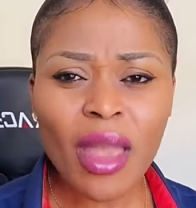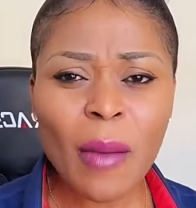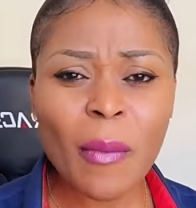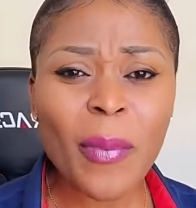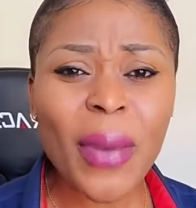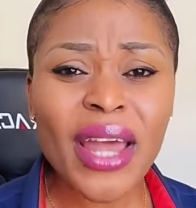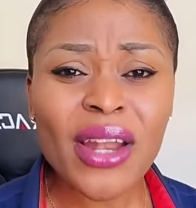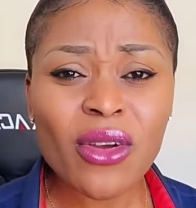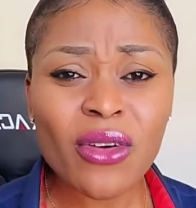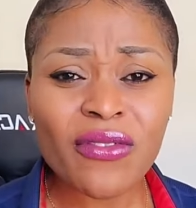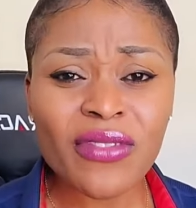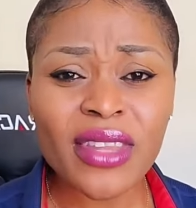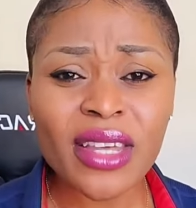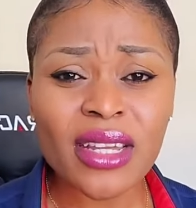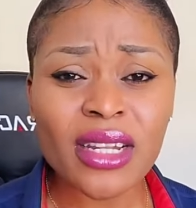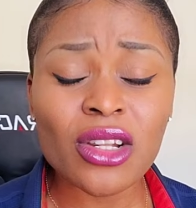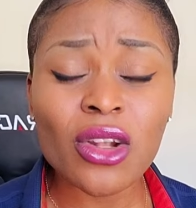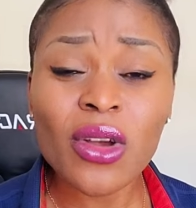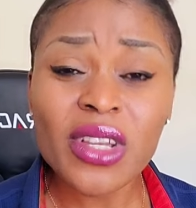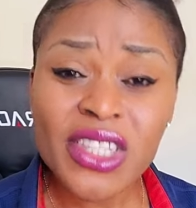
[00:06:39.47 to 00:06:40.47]
part of the
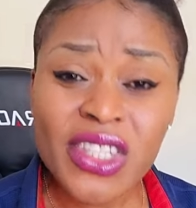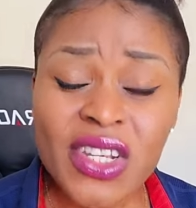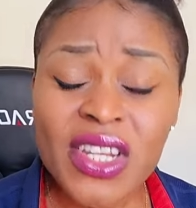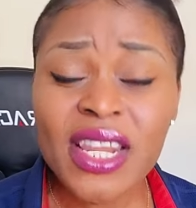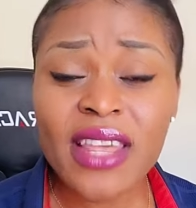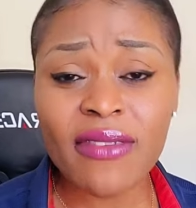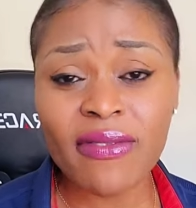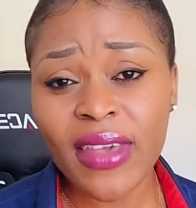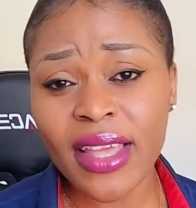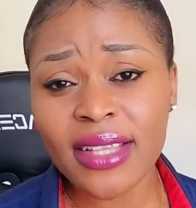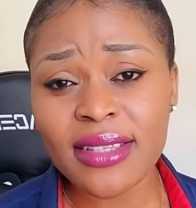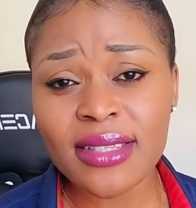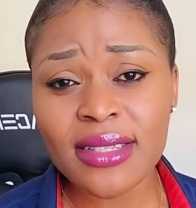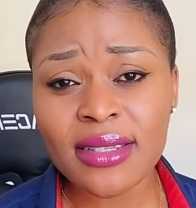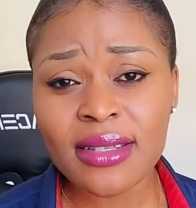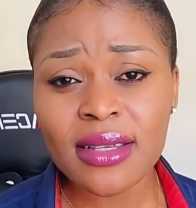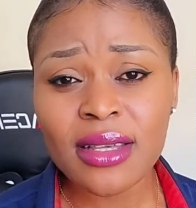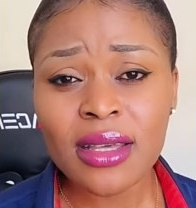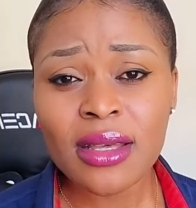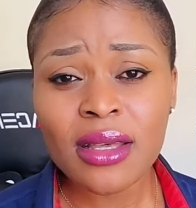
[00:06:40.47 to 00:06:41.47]
launching
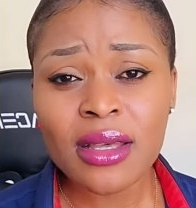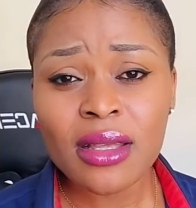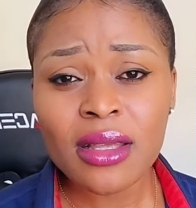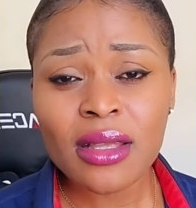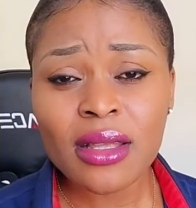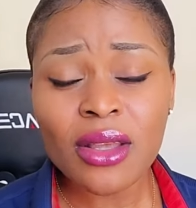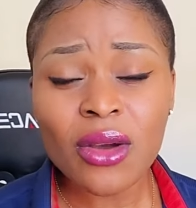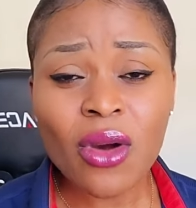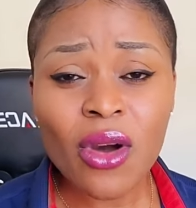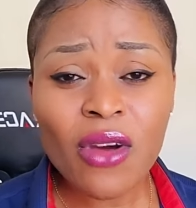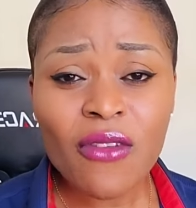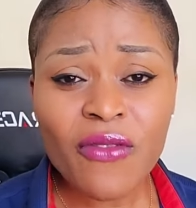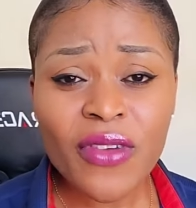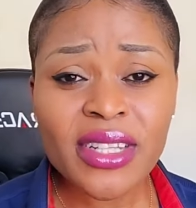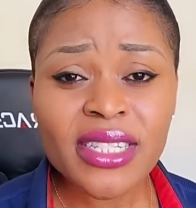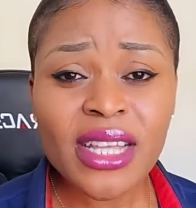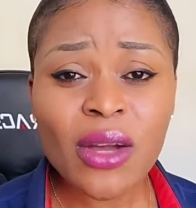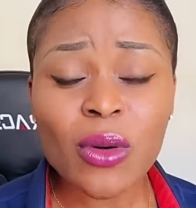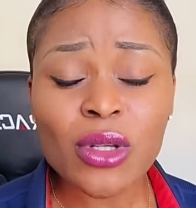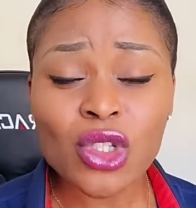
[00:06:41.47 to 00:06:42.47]
event, the conference
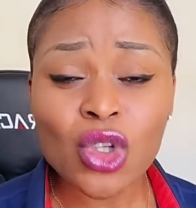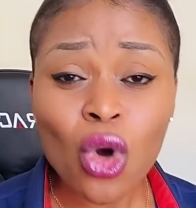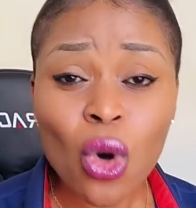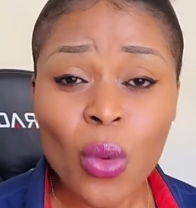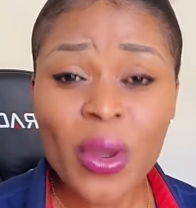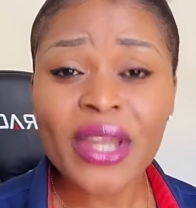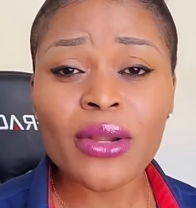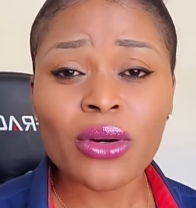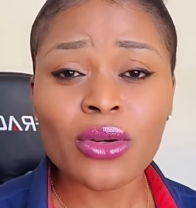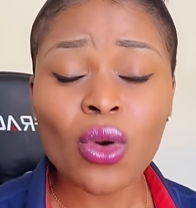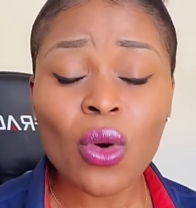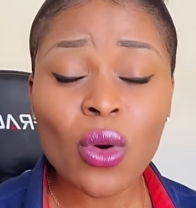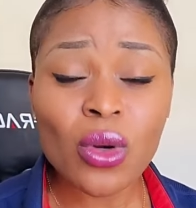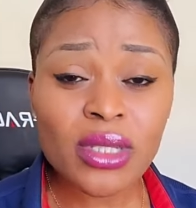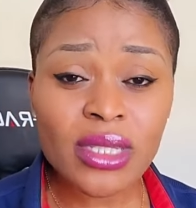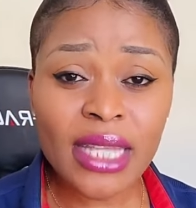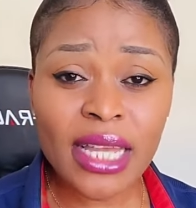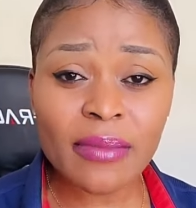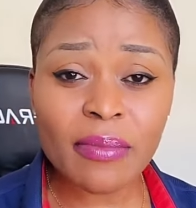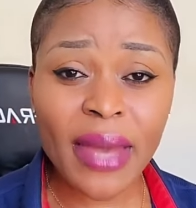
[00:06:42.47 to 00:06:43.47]
that was going on,
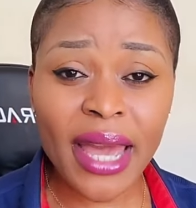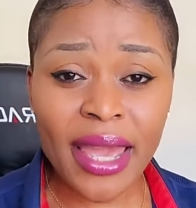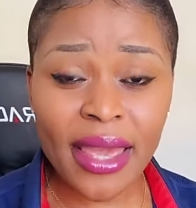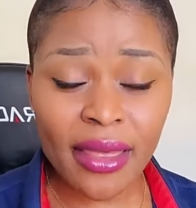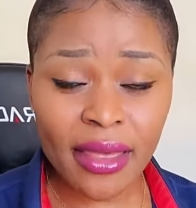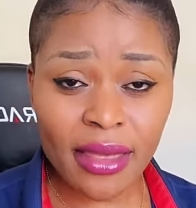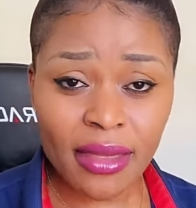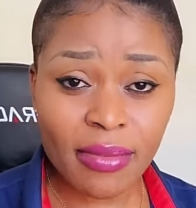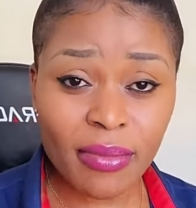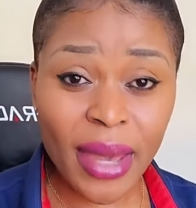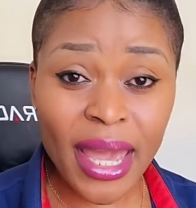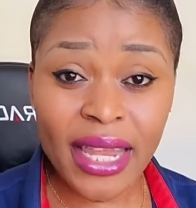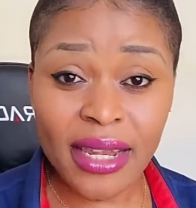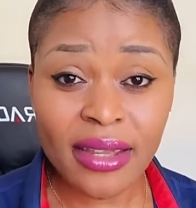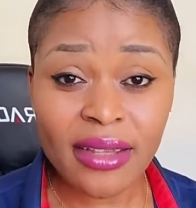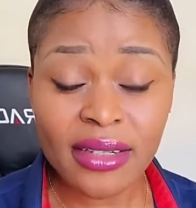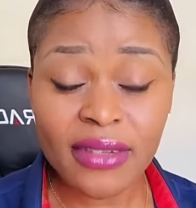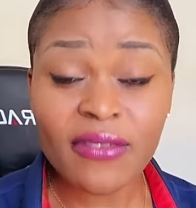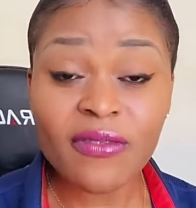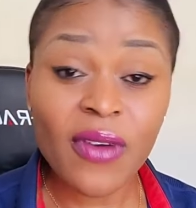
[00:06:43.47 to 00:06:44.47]
hosted by by
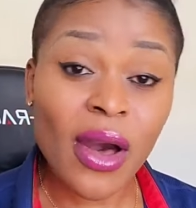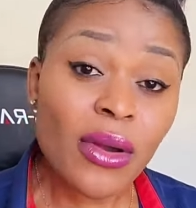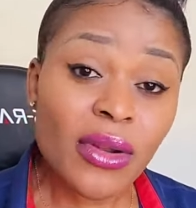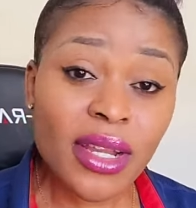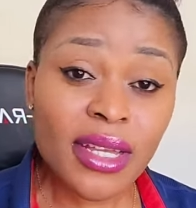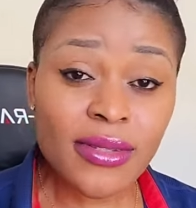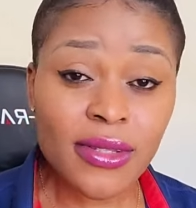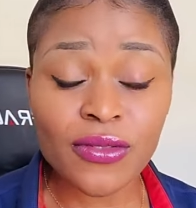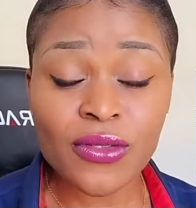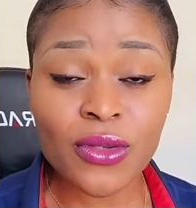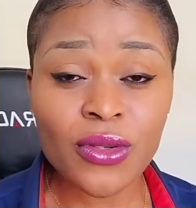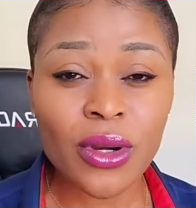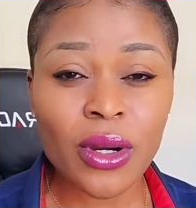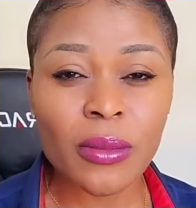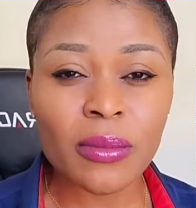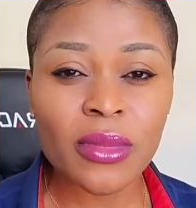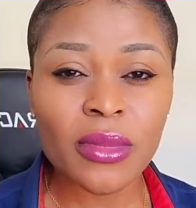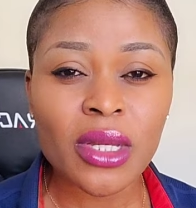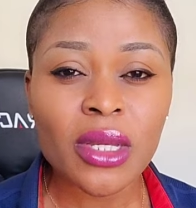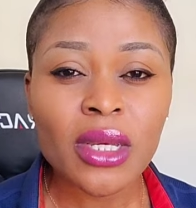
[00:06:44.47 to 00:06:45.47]
the, the founders of
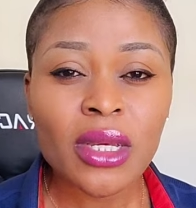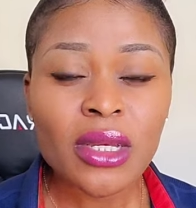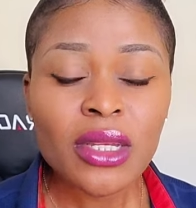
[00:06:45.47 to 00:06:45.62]
Scrum.